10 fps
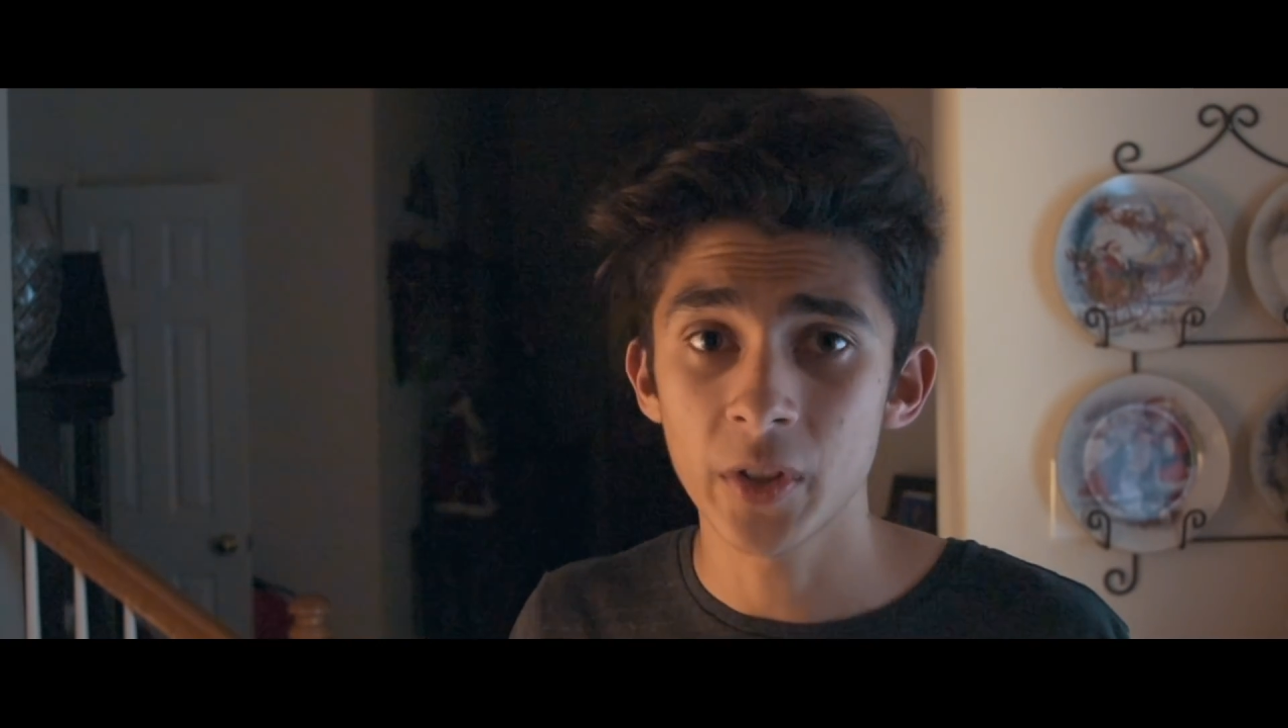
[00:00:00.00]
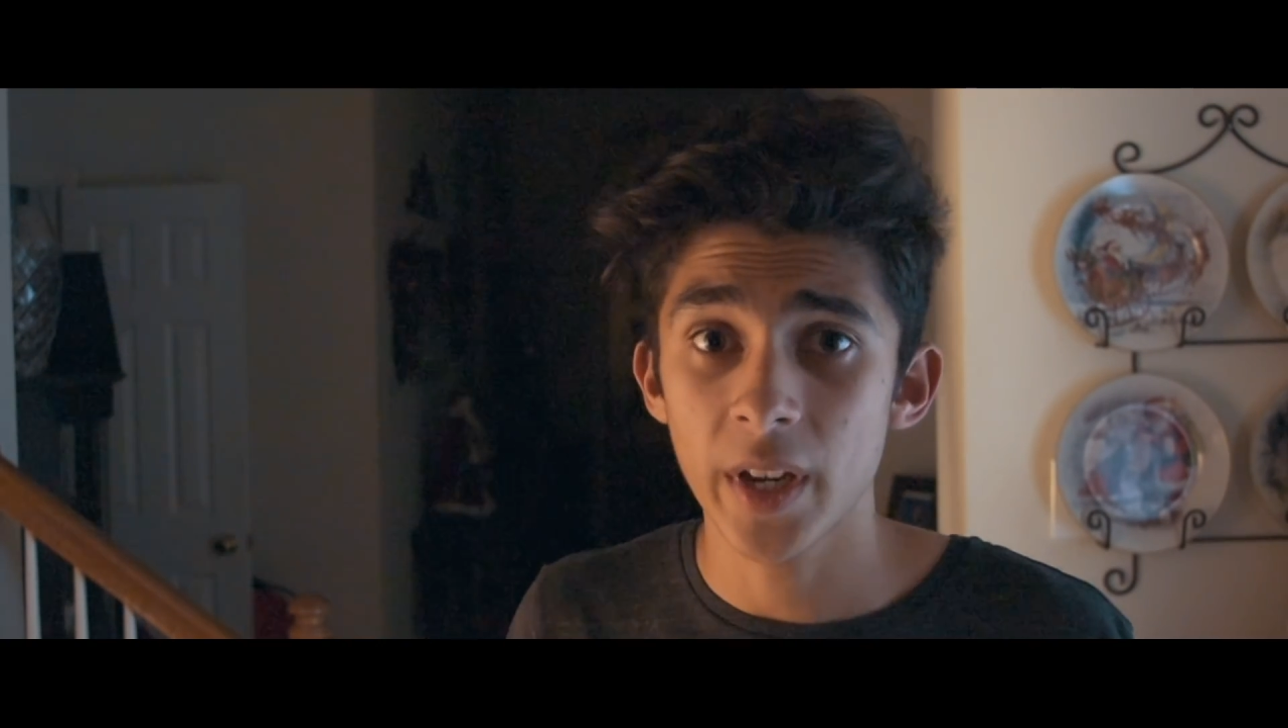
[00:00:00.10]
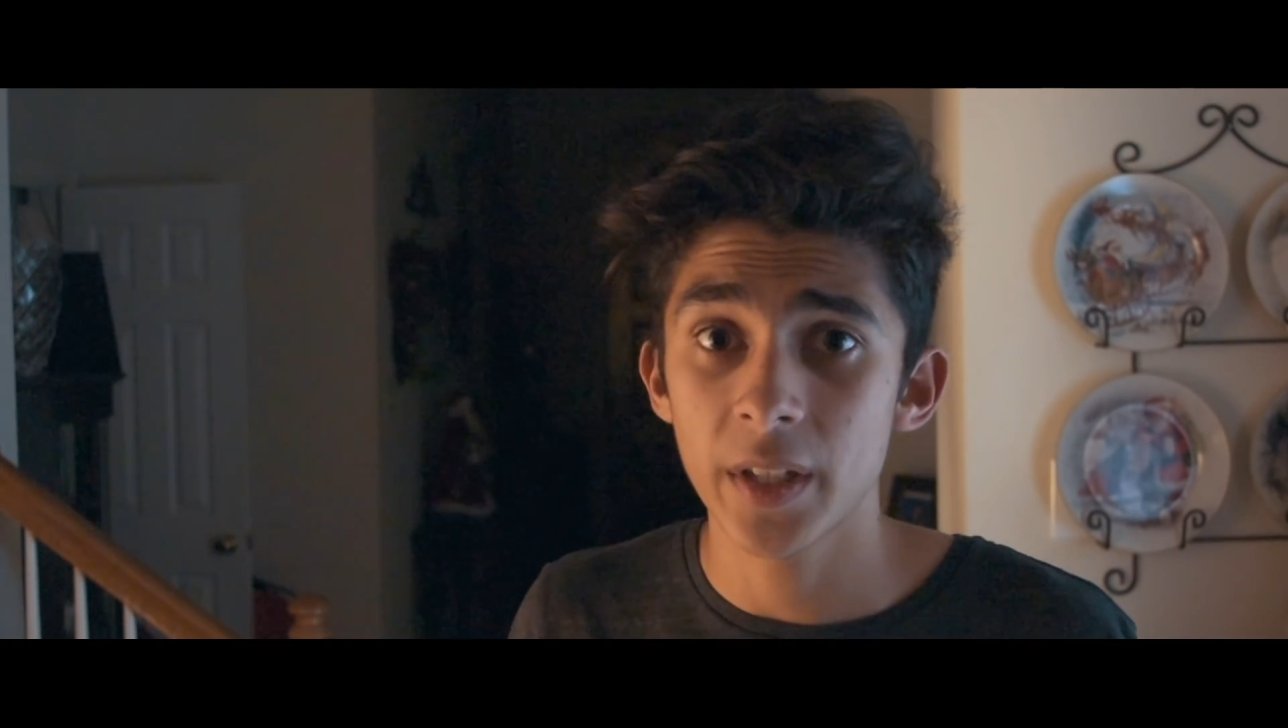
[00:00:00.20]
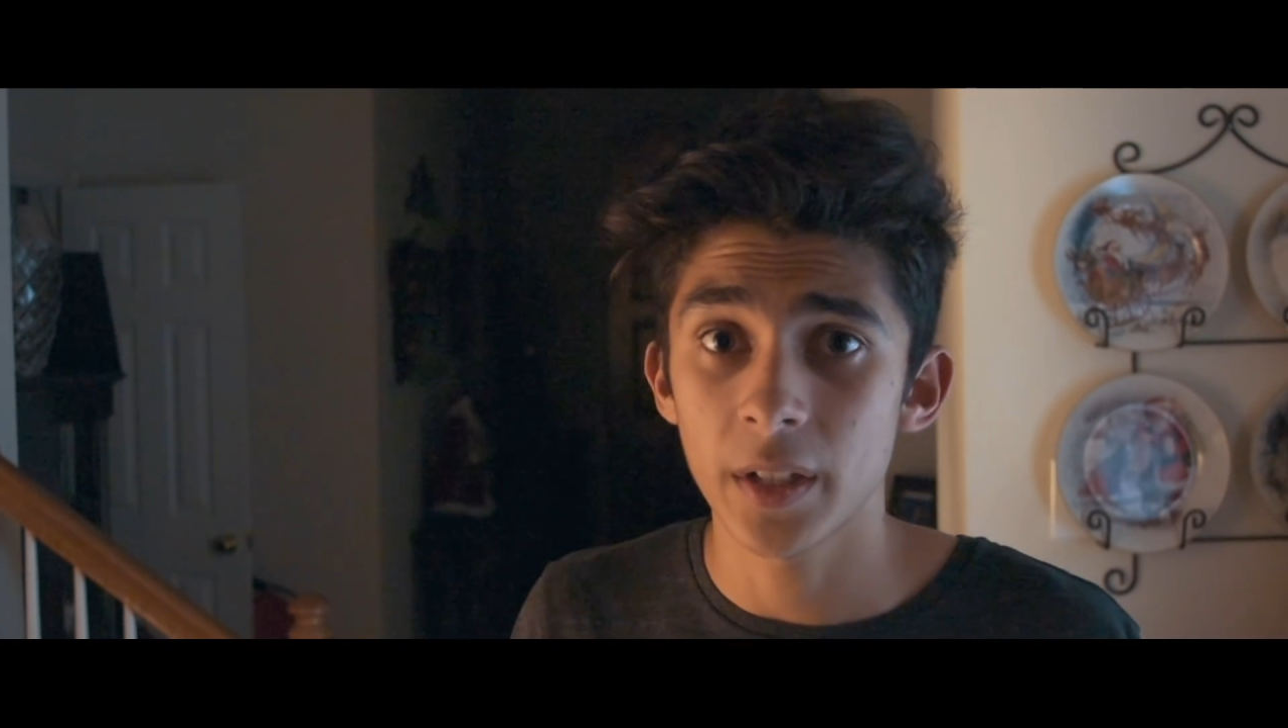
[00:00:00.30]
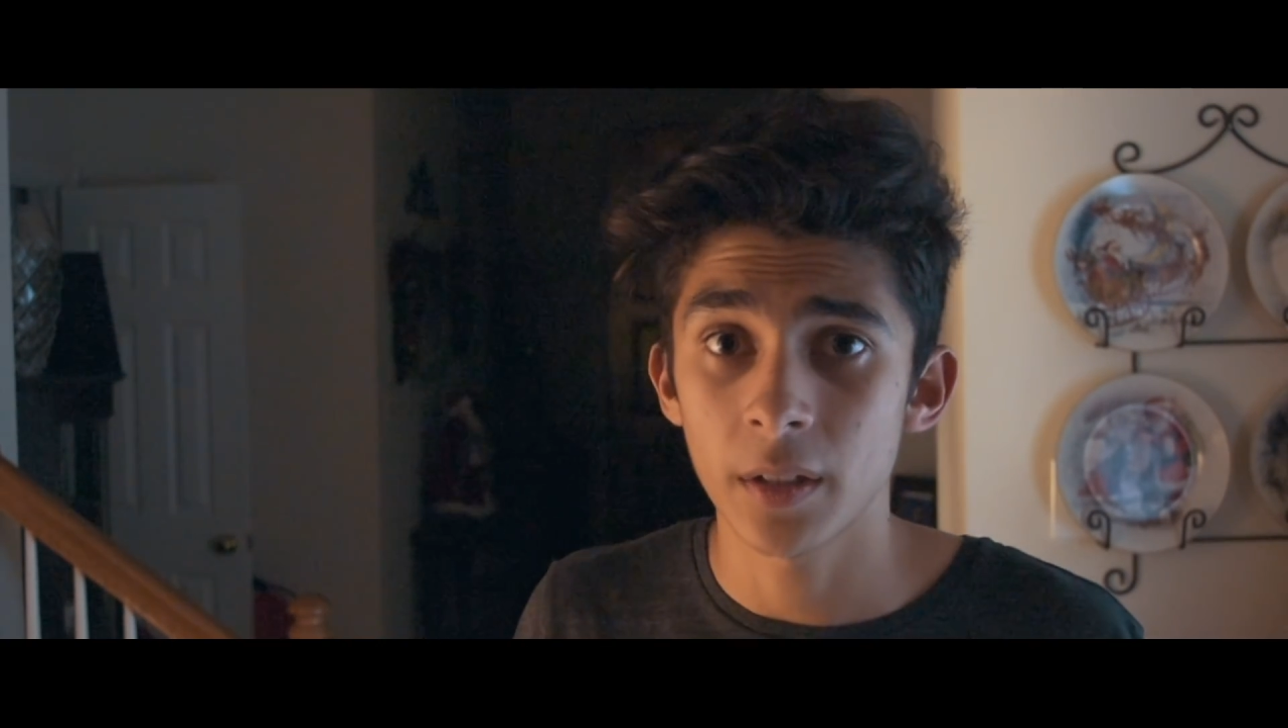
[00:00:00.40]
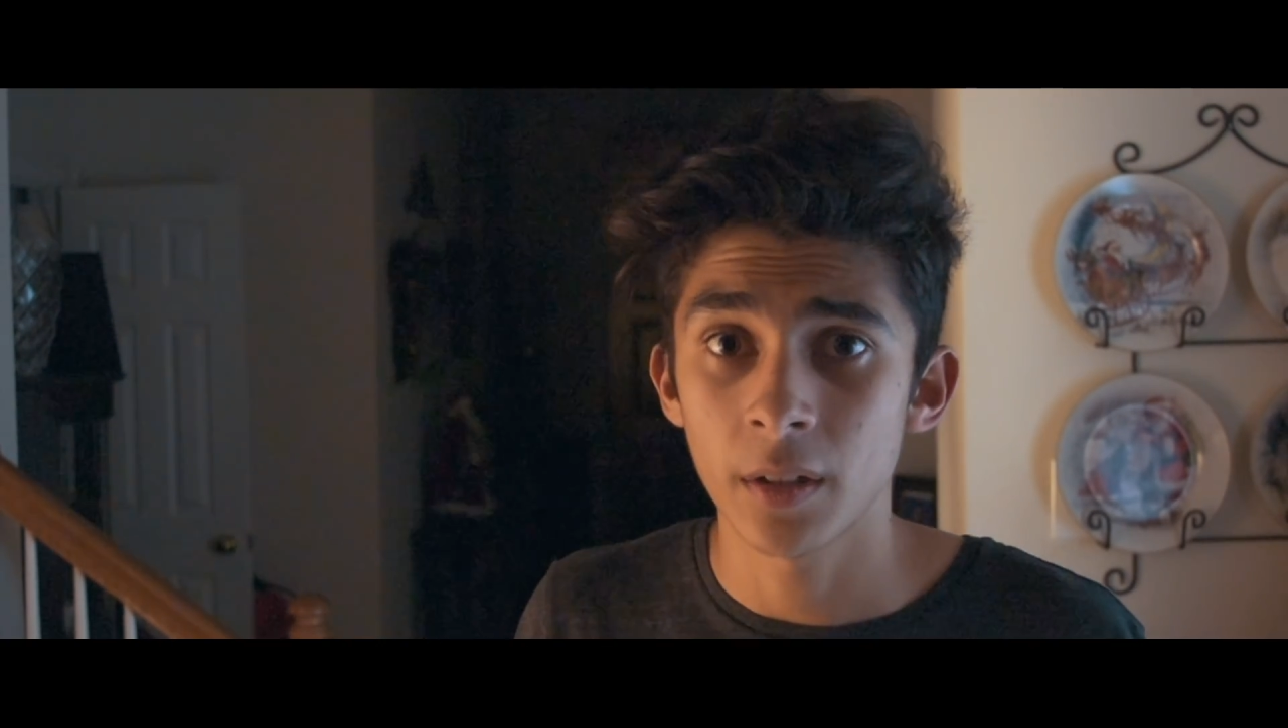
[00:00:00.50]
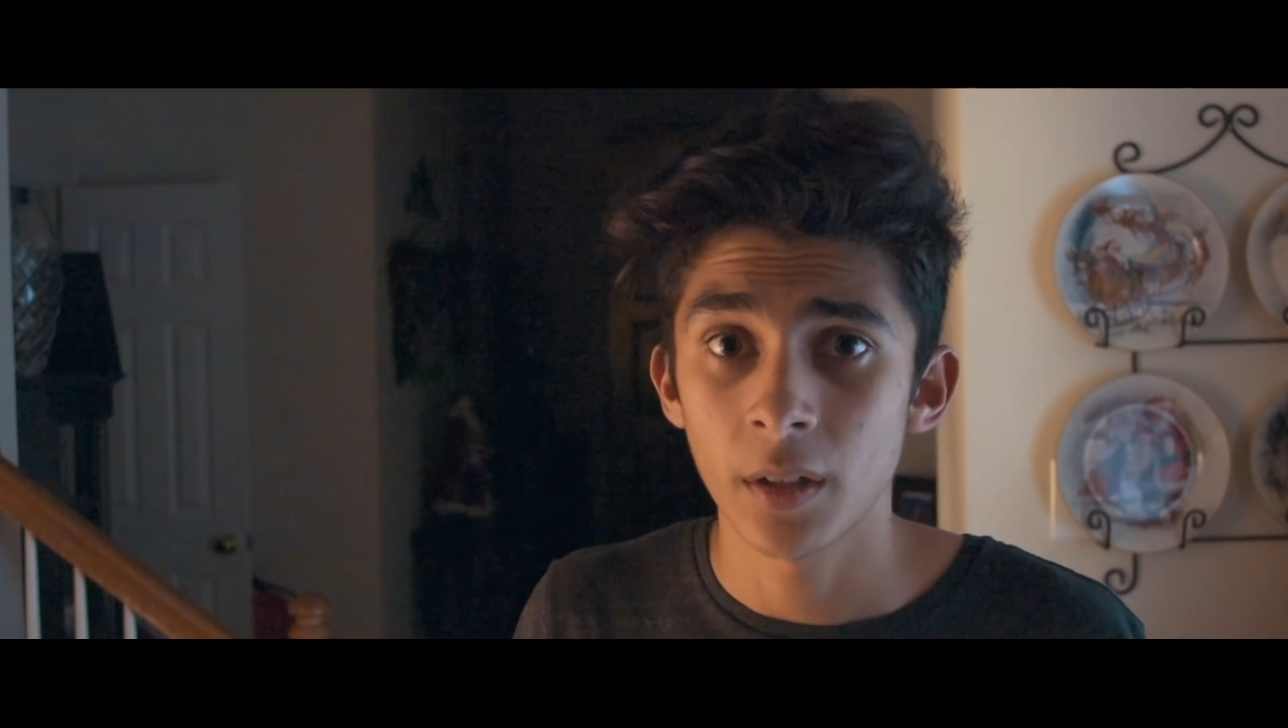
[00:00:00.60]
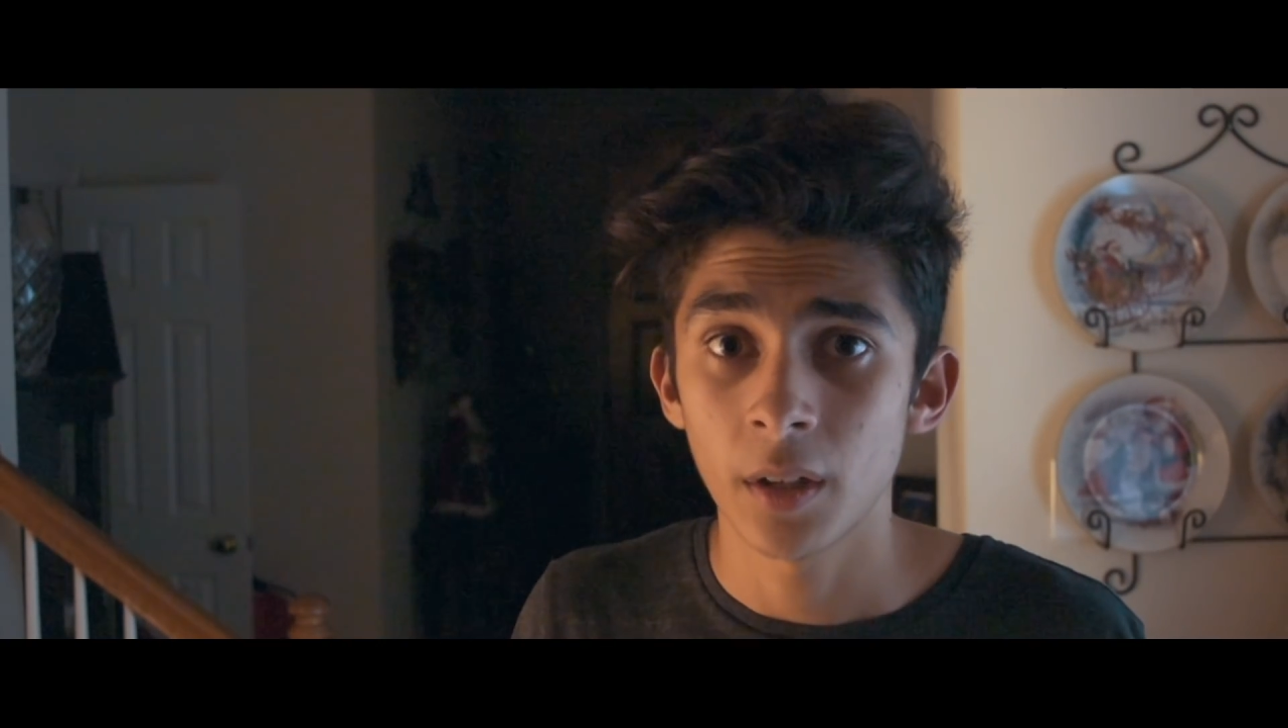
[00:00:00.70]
as I did,